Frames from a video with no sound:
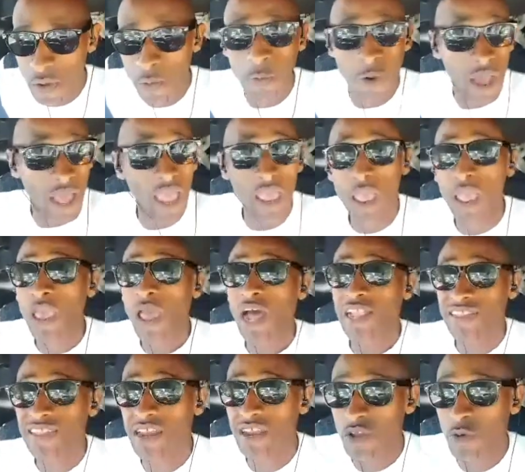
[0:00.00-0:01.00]
Why? I
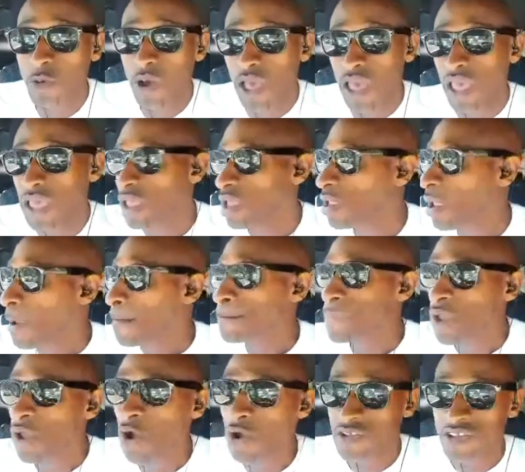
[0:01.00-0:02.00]
tell you why.
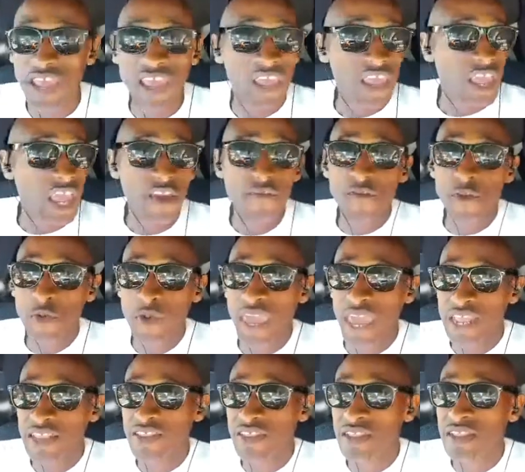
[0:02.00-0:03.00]
Because if you
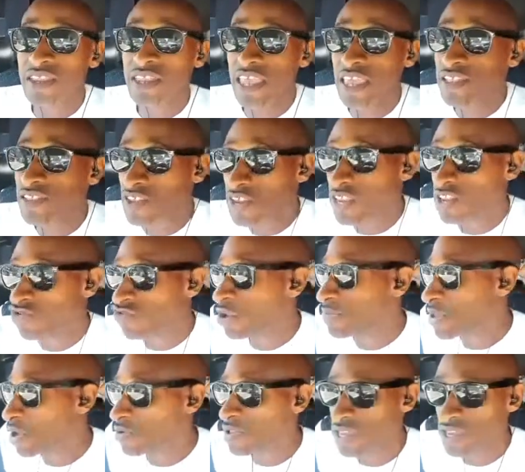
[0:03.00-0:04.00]
get into this
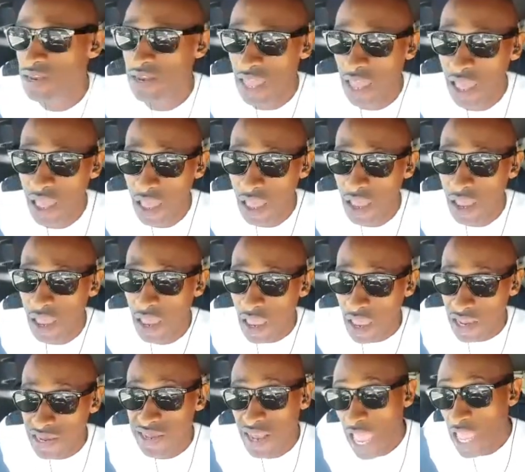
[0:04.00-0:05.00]
crypto thing now,
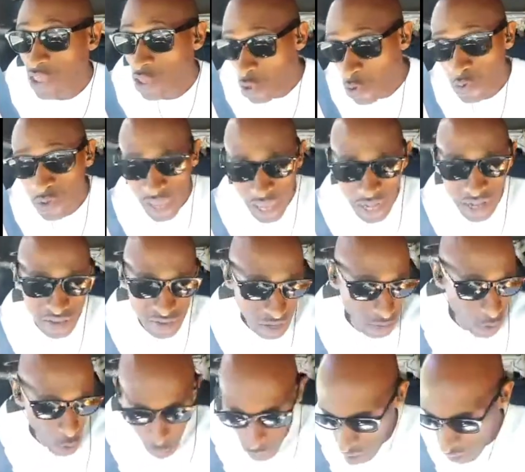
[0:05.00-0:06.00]
it's like you getting into the
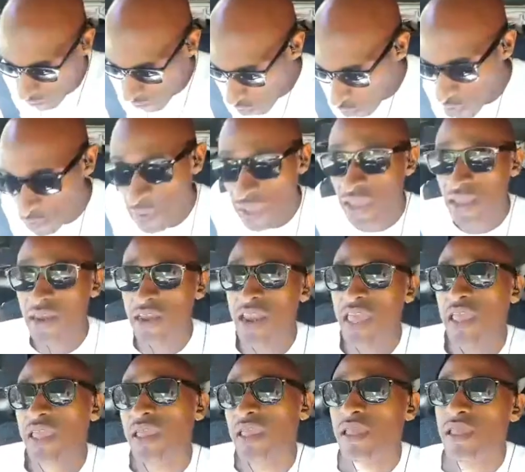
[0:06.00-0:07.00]
mobile phones back in the
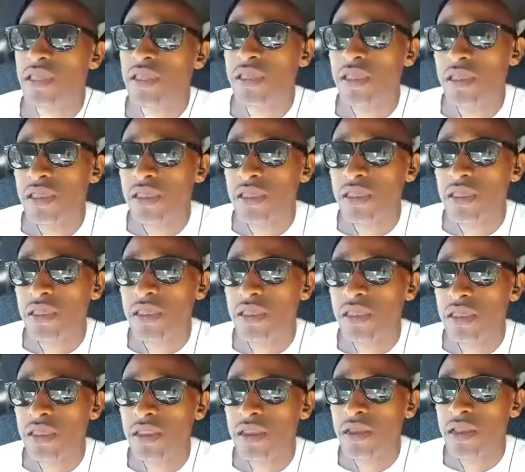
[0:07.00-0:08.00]
day.
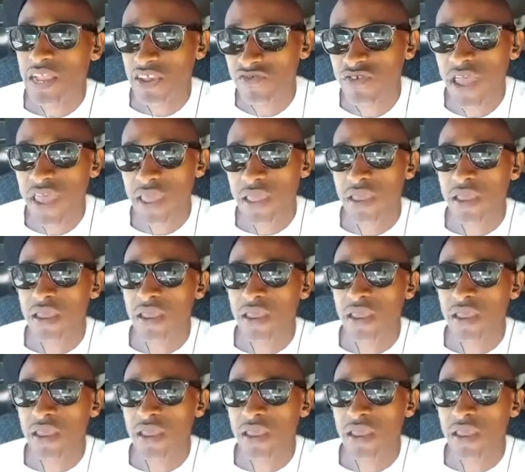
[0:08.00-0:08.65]
That's right.